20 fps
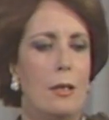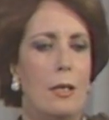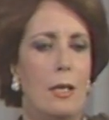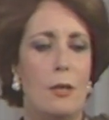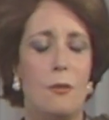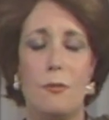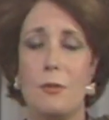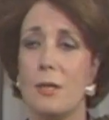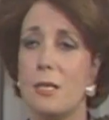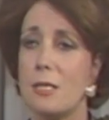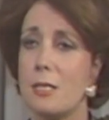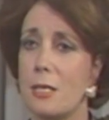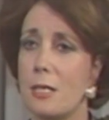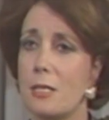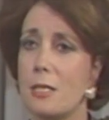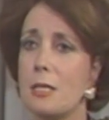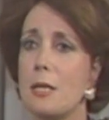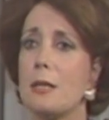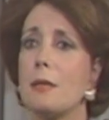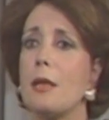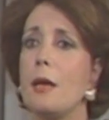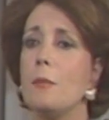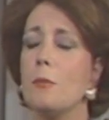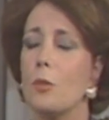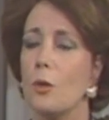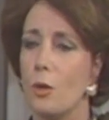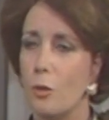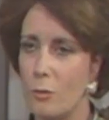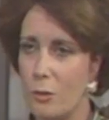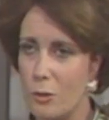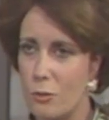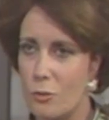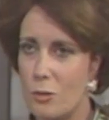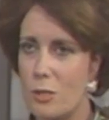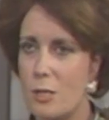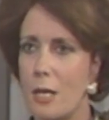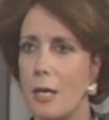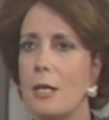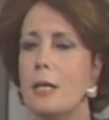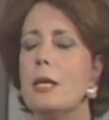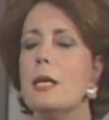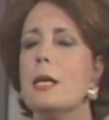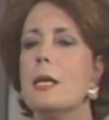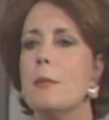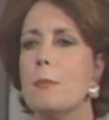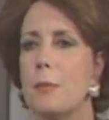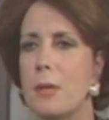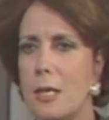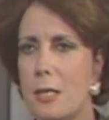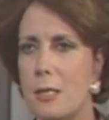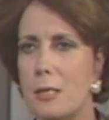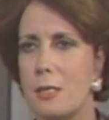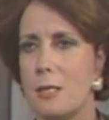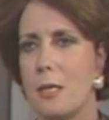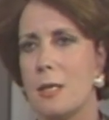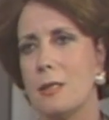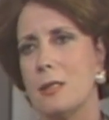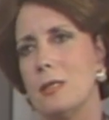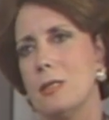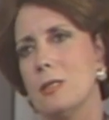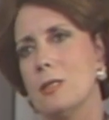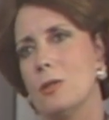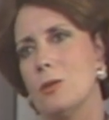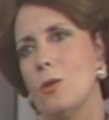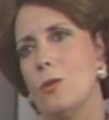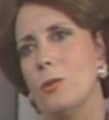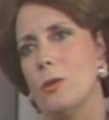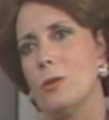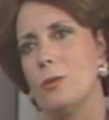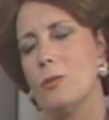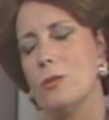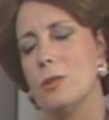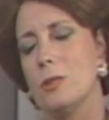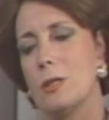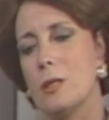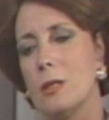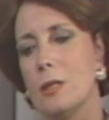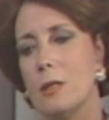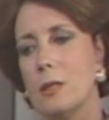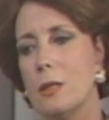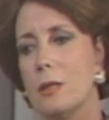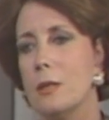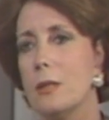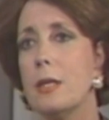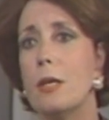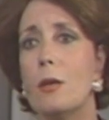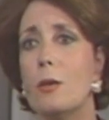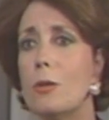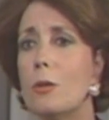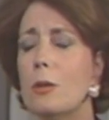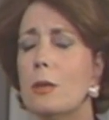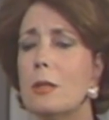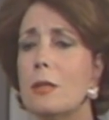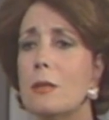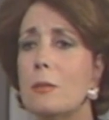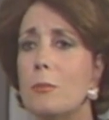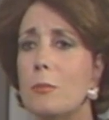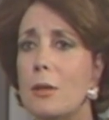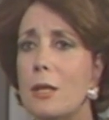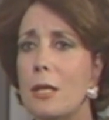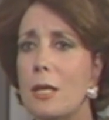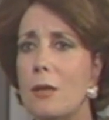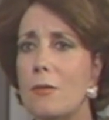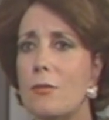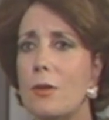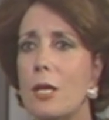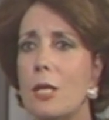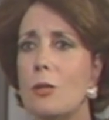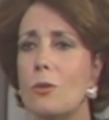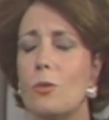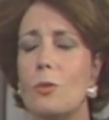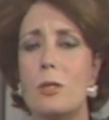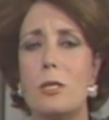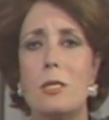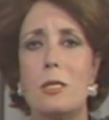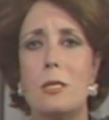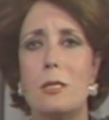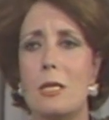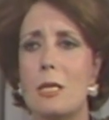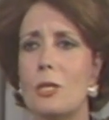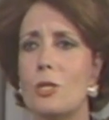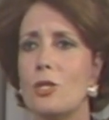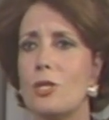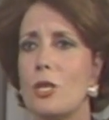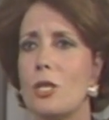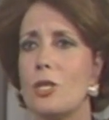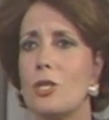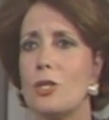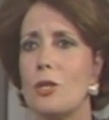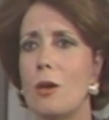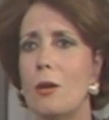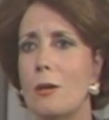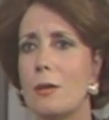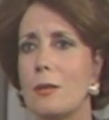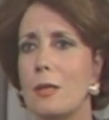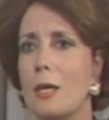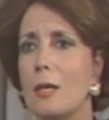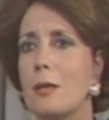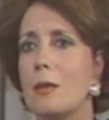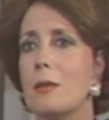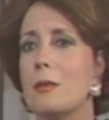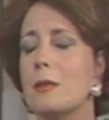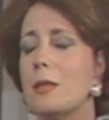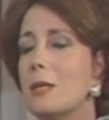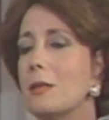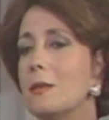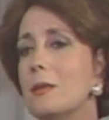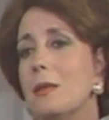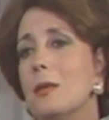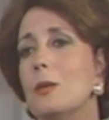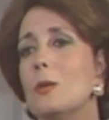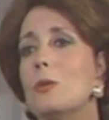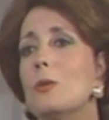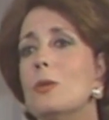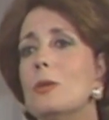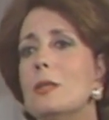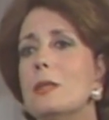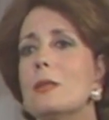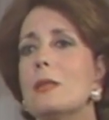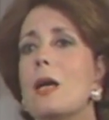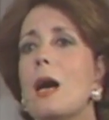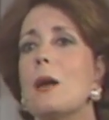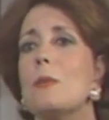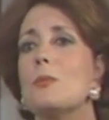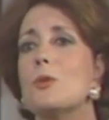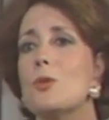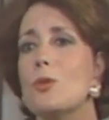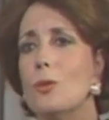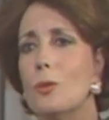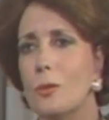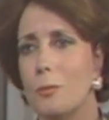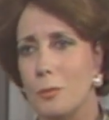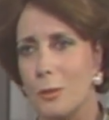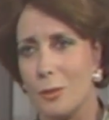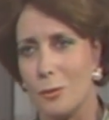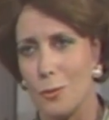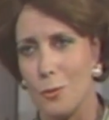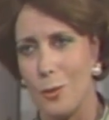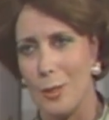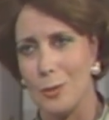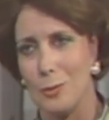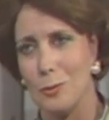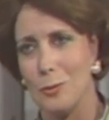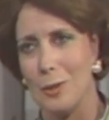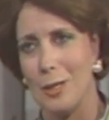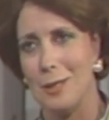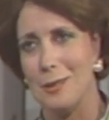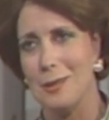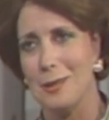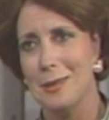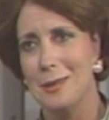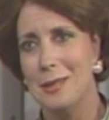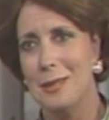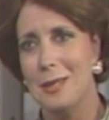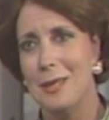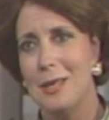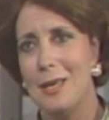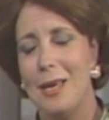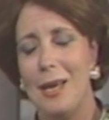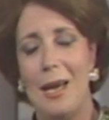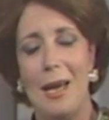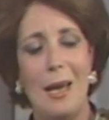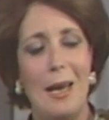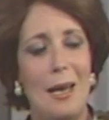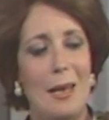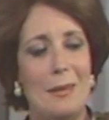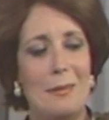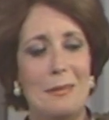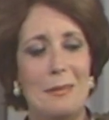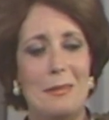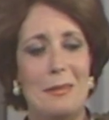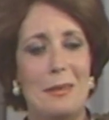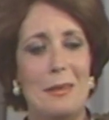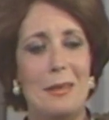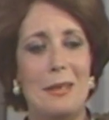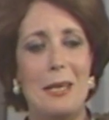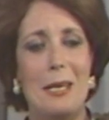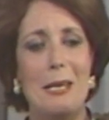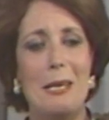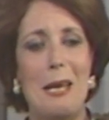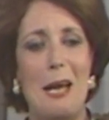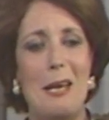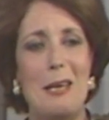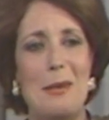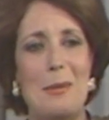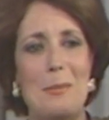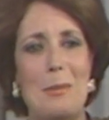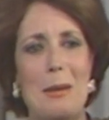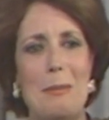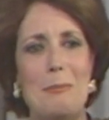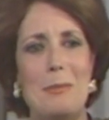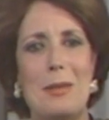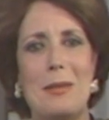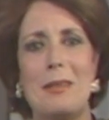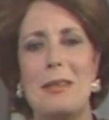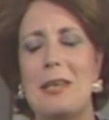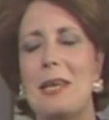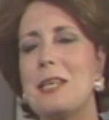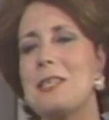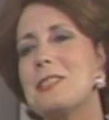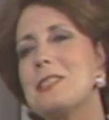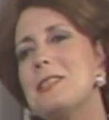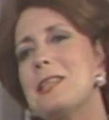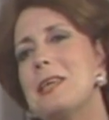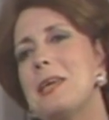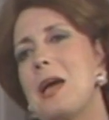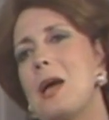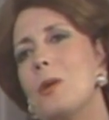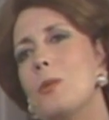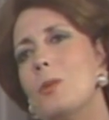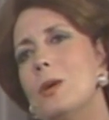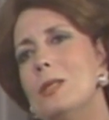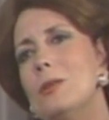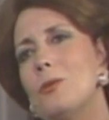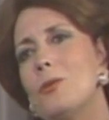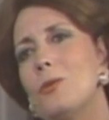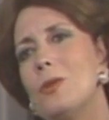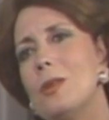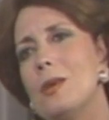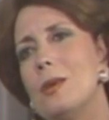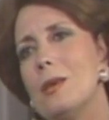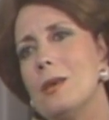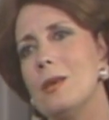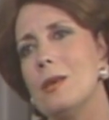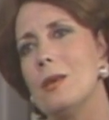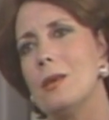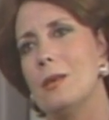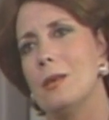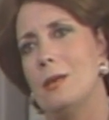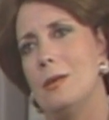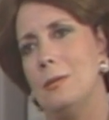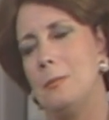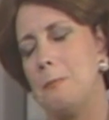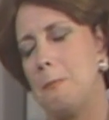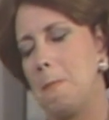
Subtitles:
If he says that I'm going to Israel, he means that he's going to Israel. They couldn't believe it was such a shock that they couldn't absorb it quite well. And really, I remember the next day I went to the